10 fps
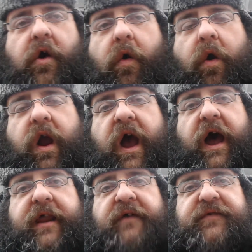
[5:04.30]
or a
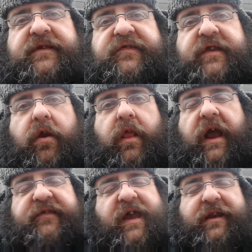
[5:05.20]
hot oven to
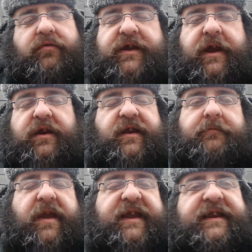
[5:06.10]
sterilize. I don't care. It
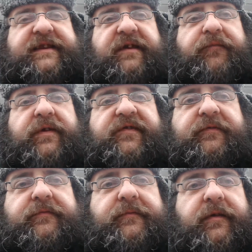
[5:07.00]
doesn't make any
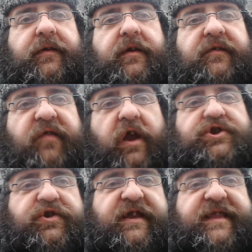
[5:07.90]
difference. As long
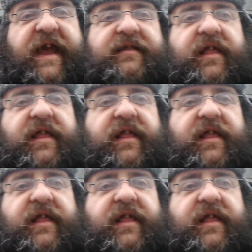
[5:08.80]
as you get that